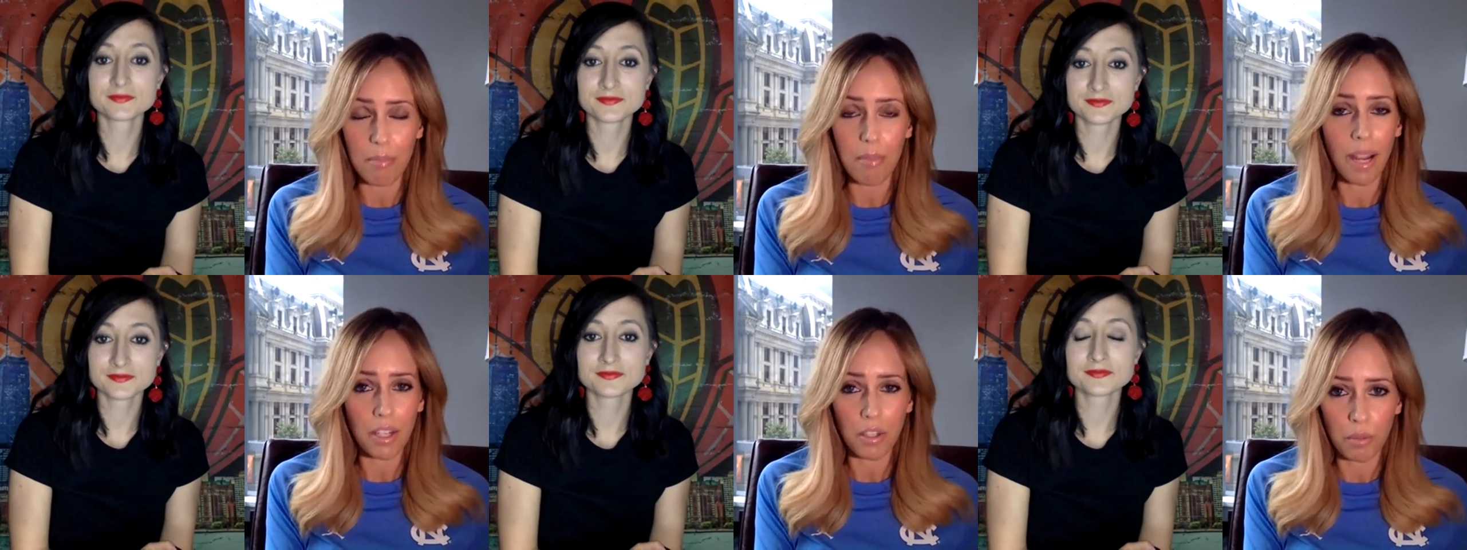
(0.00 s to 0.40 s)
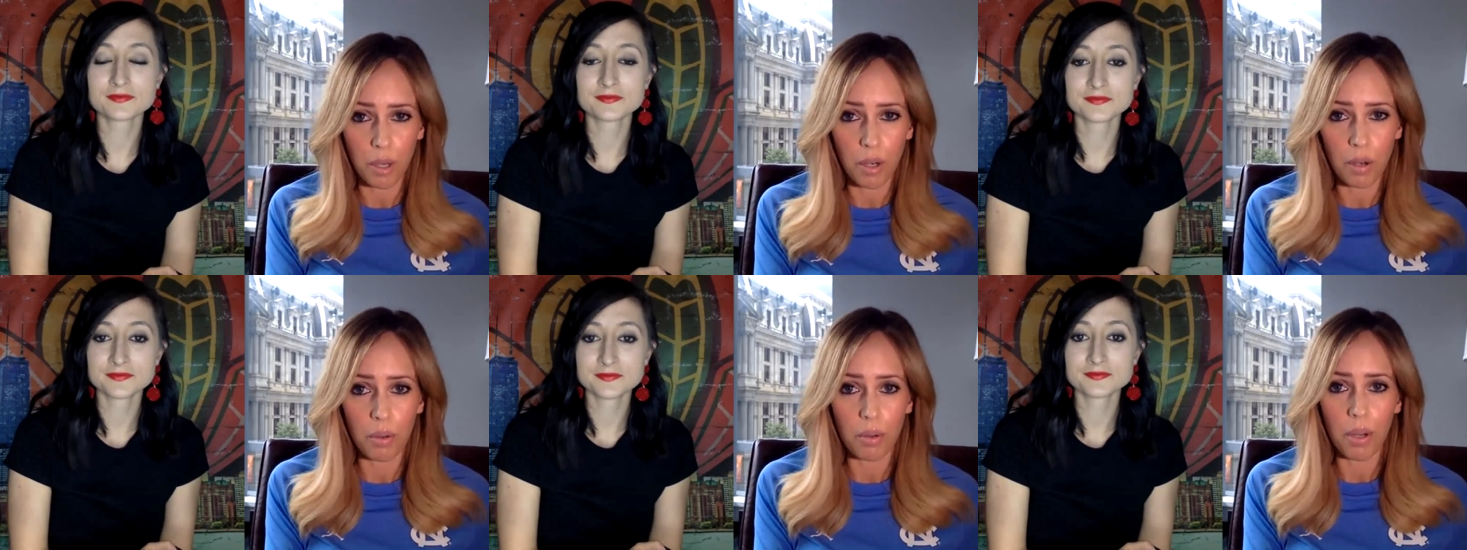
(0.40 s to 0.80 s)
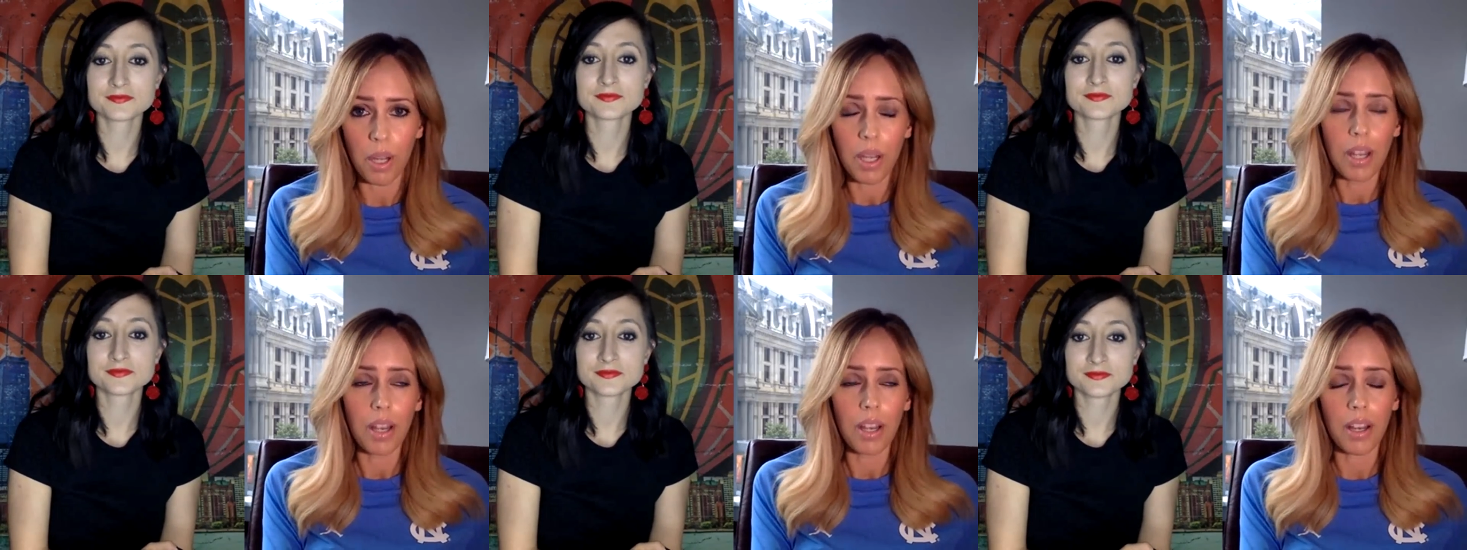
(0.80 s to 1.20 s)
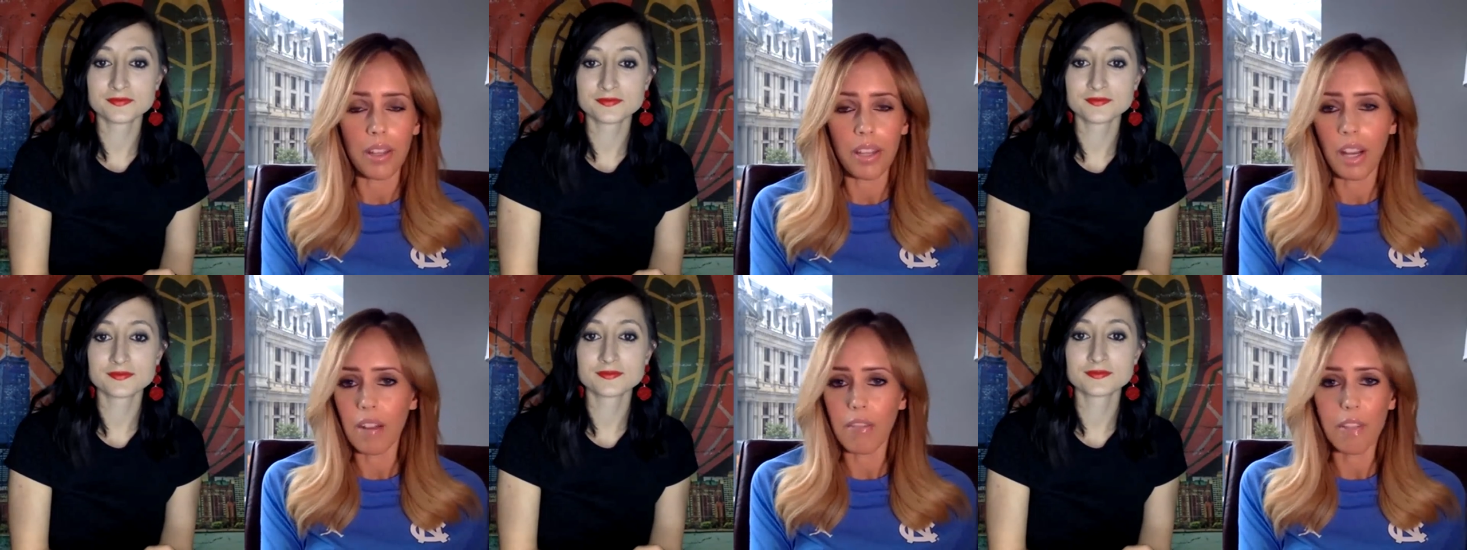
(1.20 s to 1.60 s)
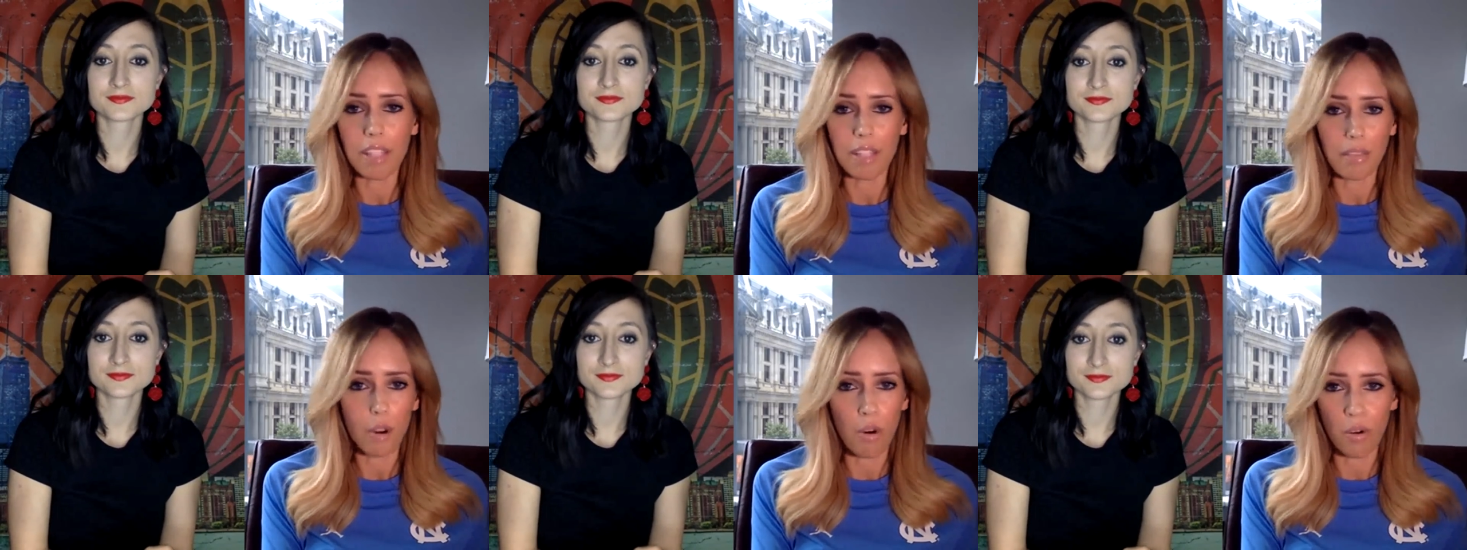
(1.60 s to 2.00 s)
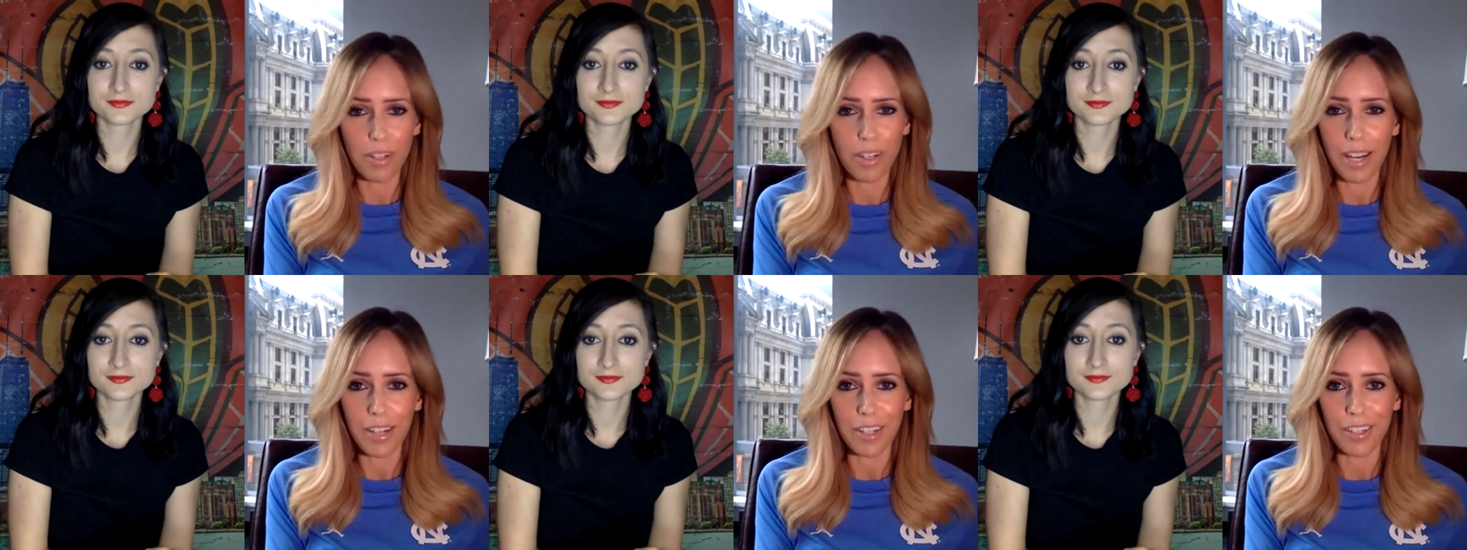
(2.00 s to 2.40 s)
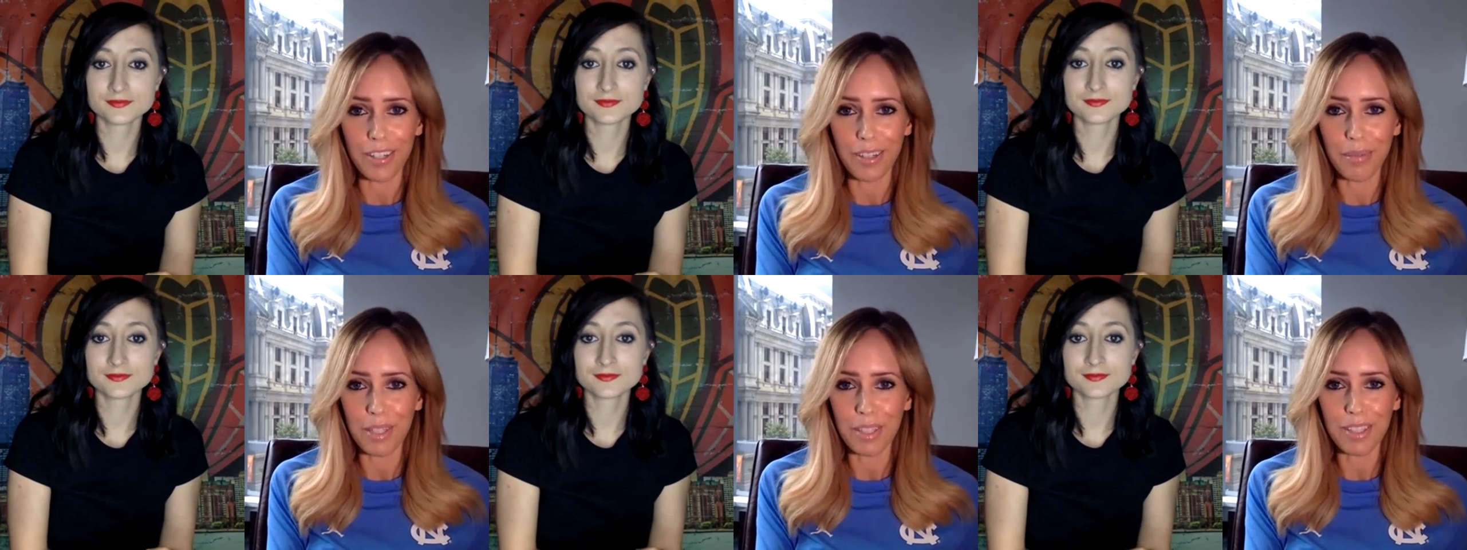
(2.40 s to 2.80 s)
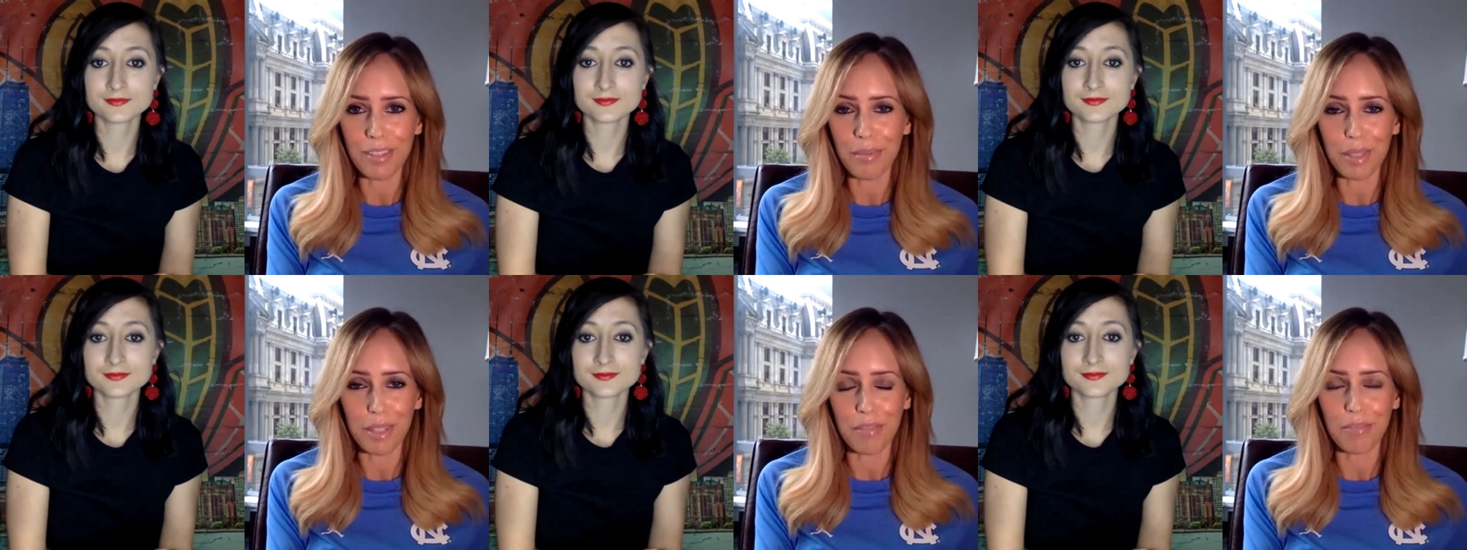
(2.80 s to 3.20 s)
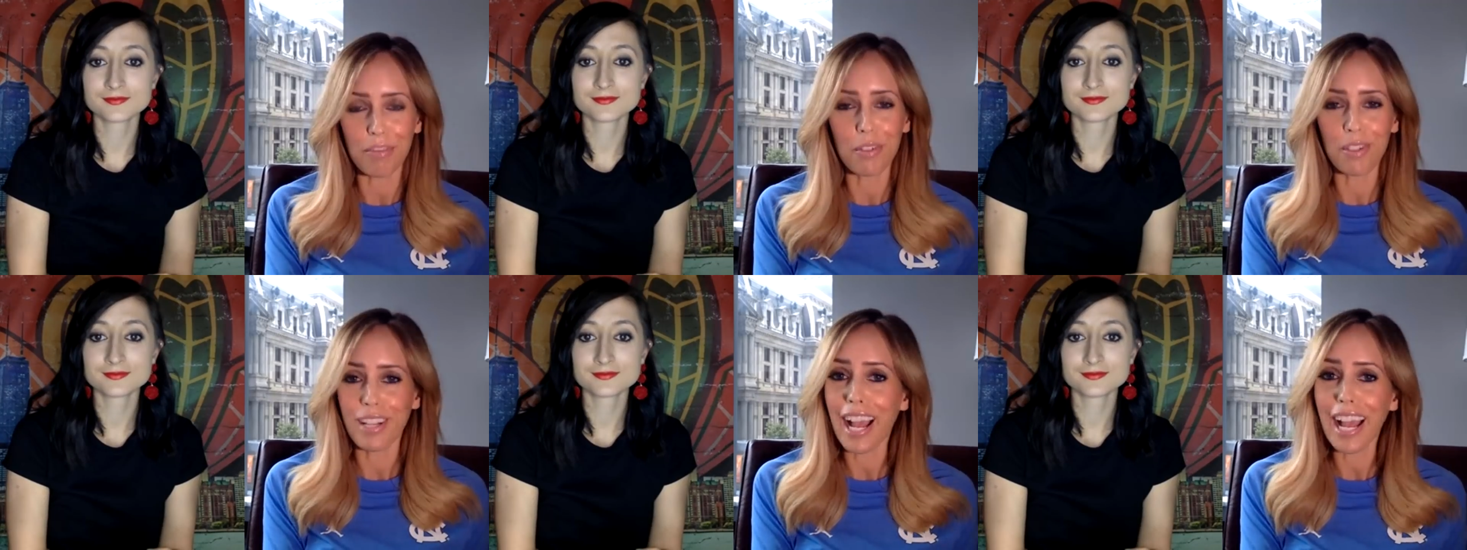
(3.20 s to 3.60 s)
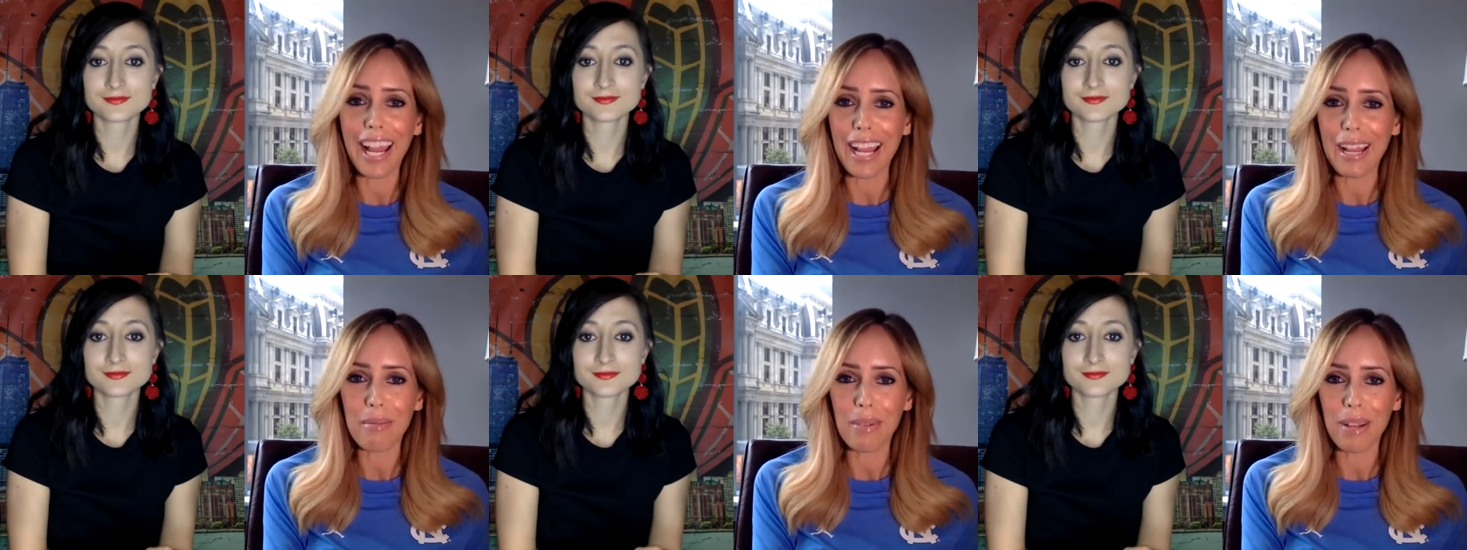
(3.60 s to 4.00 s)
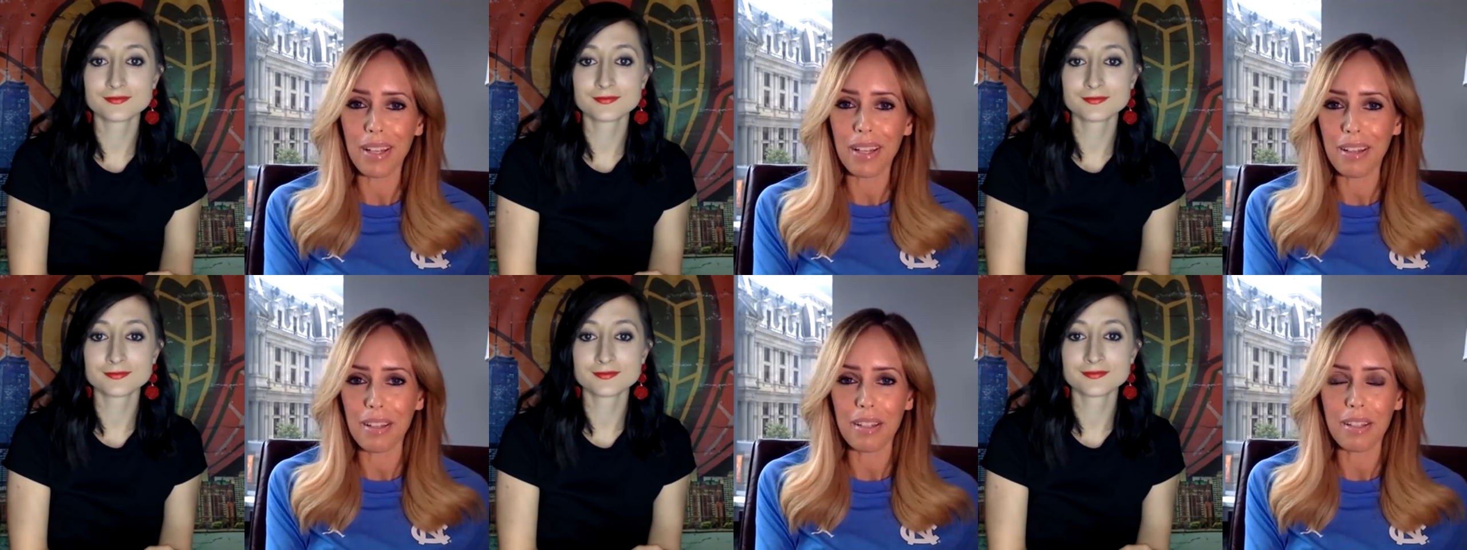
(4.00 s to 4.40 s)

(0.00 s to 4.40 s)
Speaker 1: And Mike Groh, uh, the offensive coordinator, was was the first guy, I,